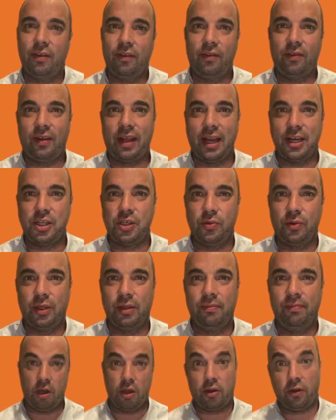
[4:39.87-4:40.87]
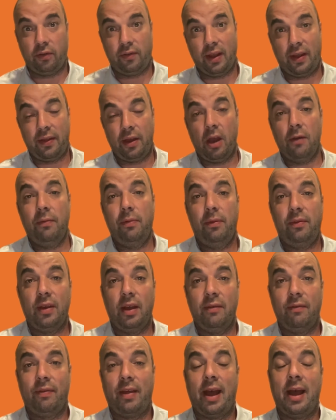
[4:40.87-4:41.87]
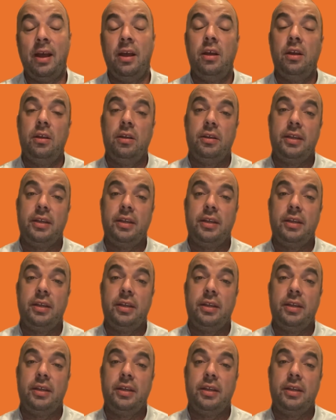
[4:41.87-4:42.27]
schedule. Or you could say the opposite of that.